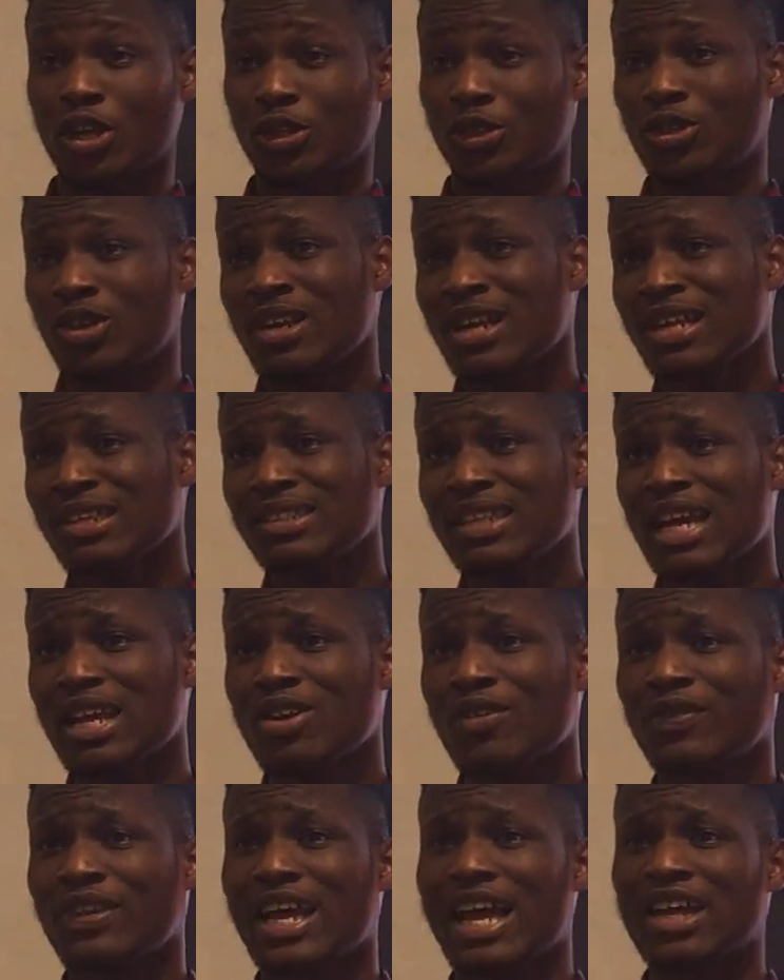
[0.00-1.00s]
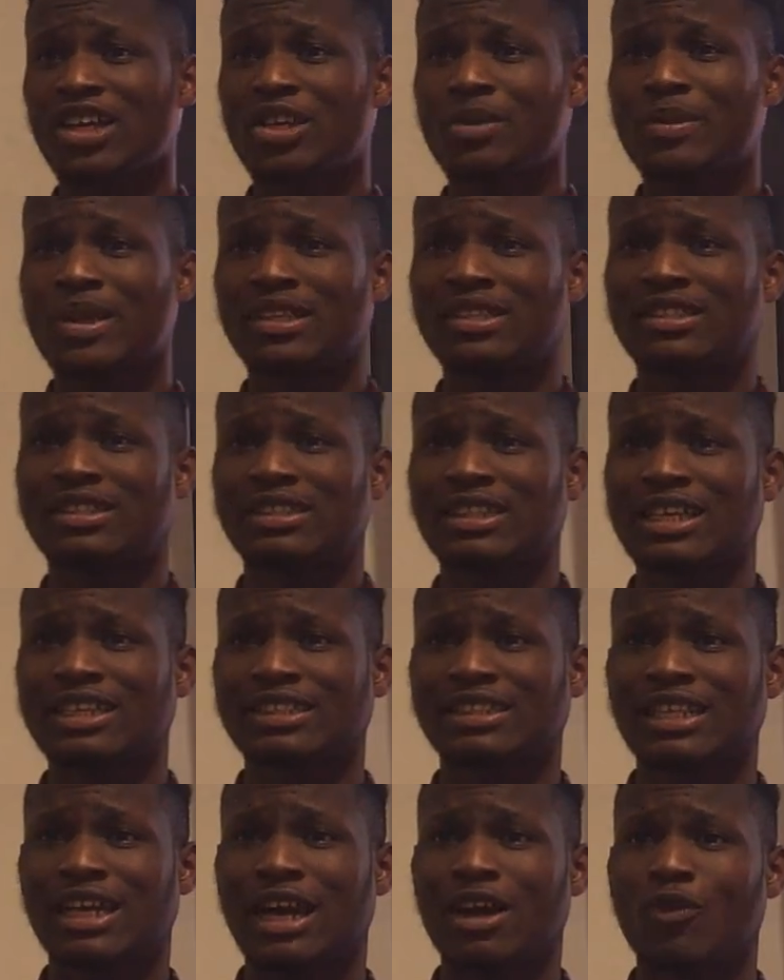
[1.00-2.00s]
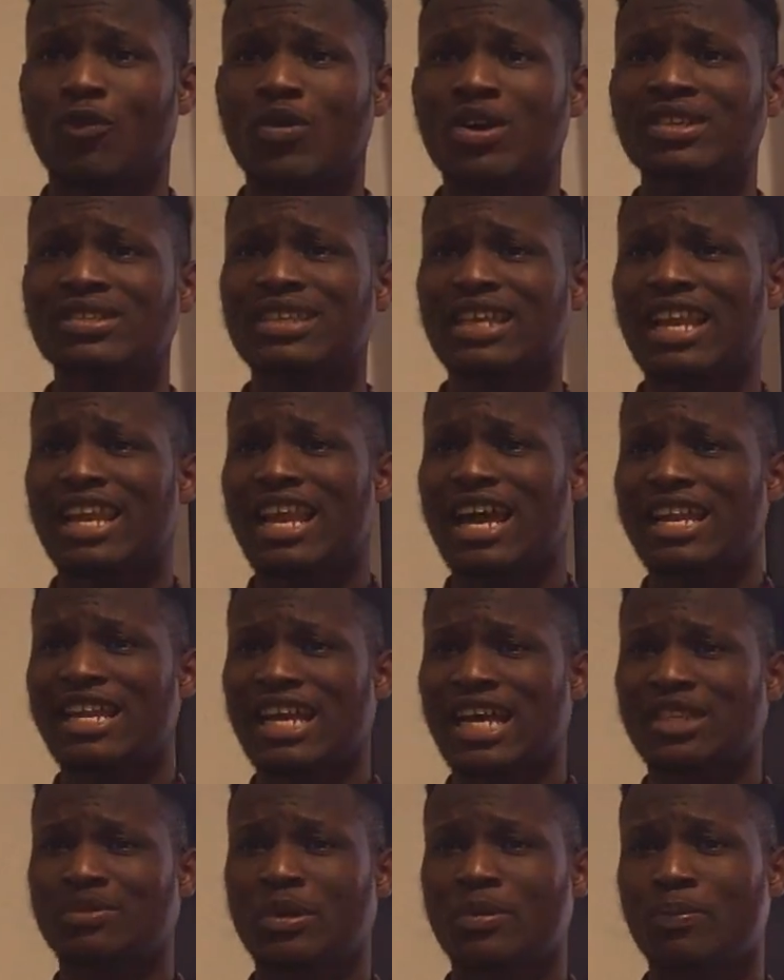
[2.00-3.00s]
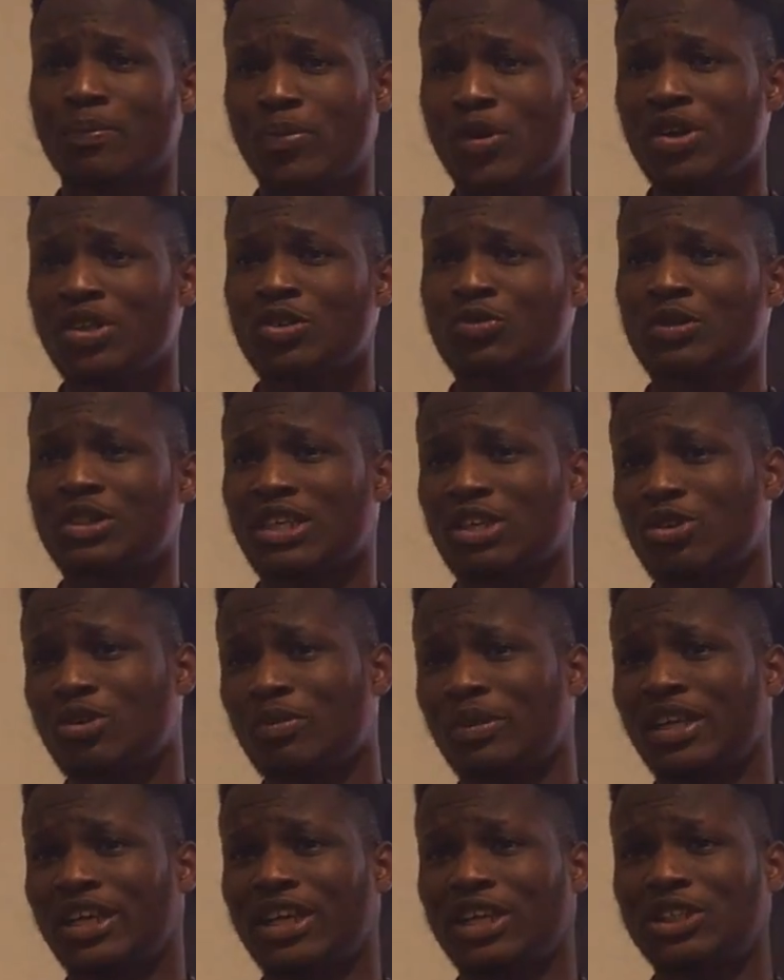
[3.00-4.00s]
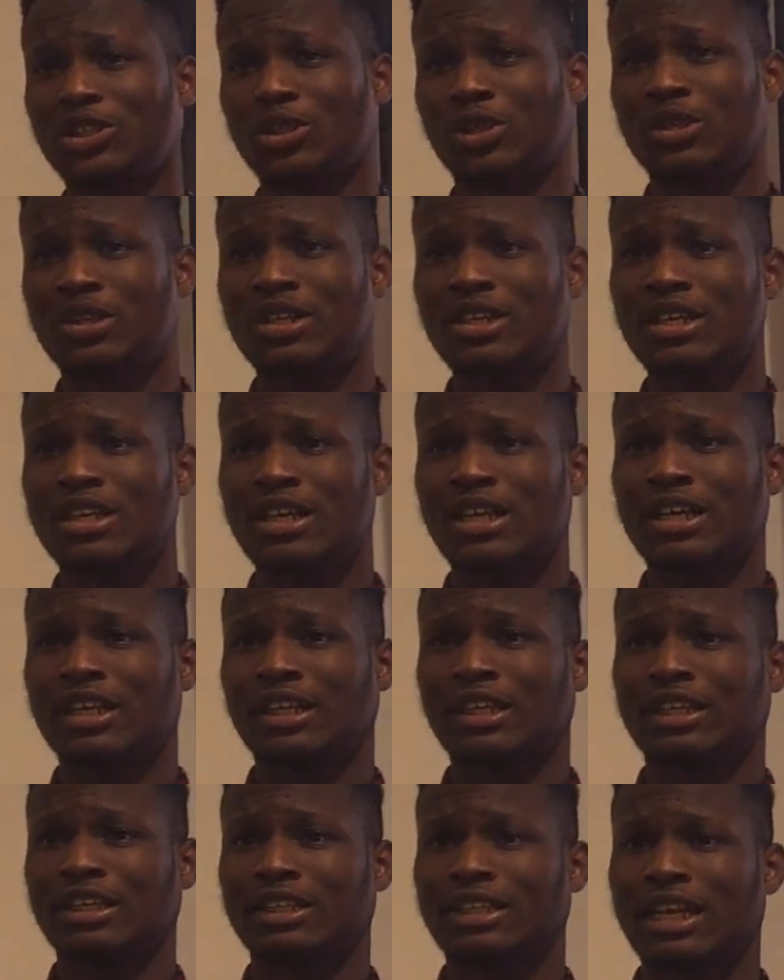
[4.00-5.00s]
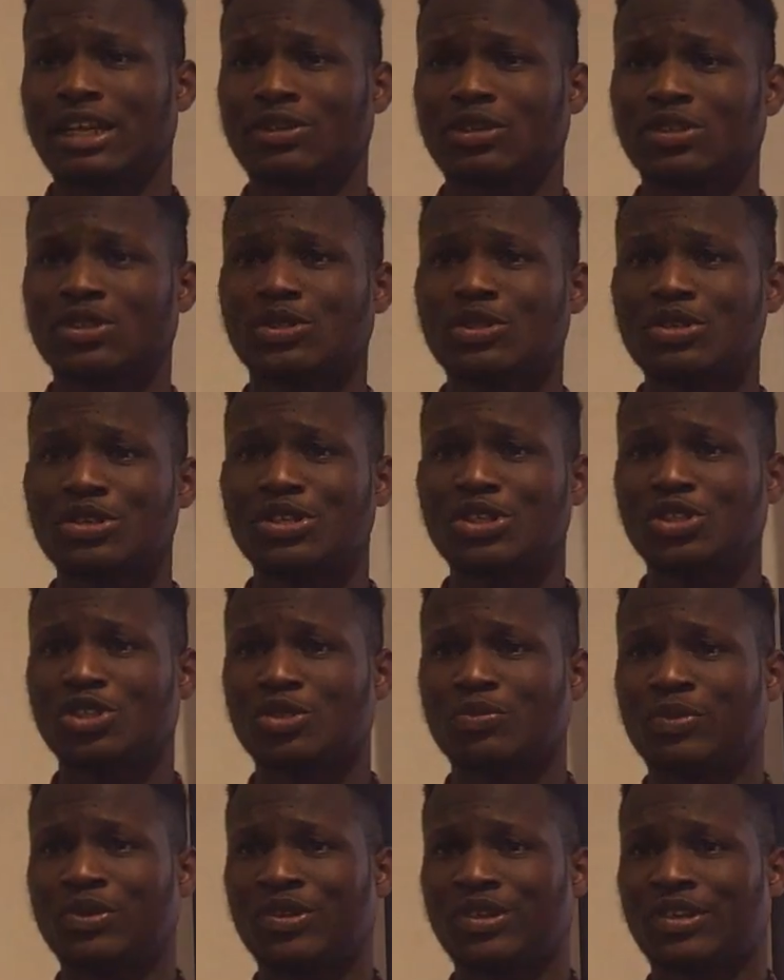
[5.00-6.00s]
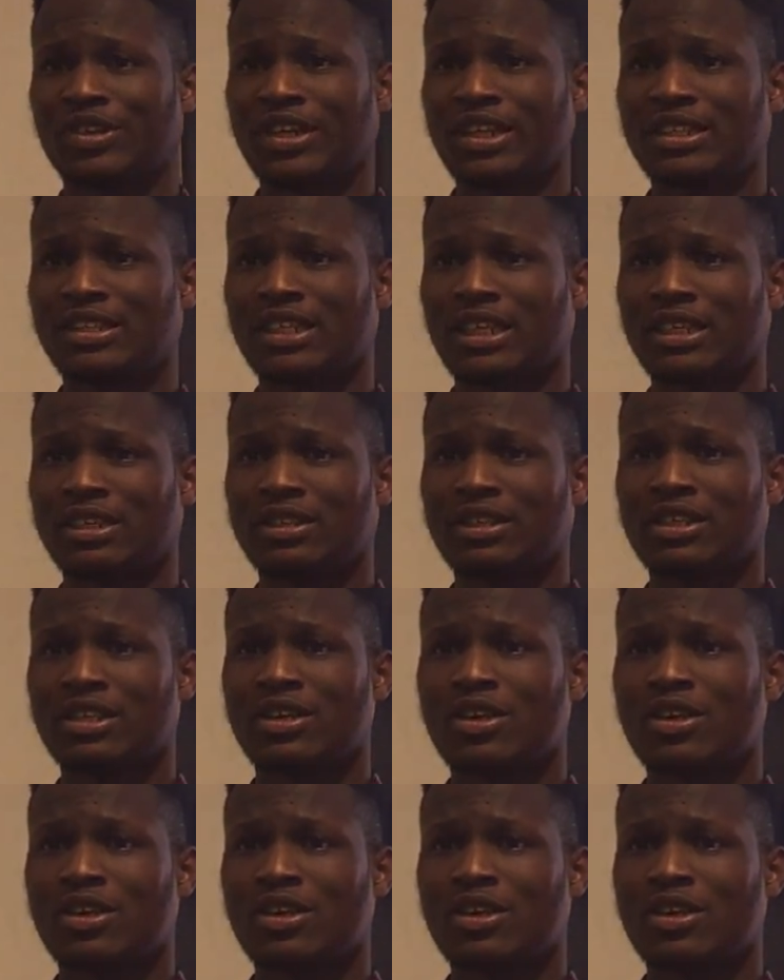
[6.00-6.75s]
The other side of the argument says that once a land has been burdened with an obligation that does not need to be recreated,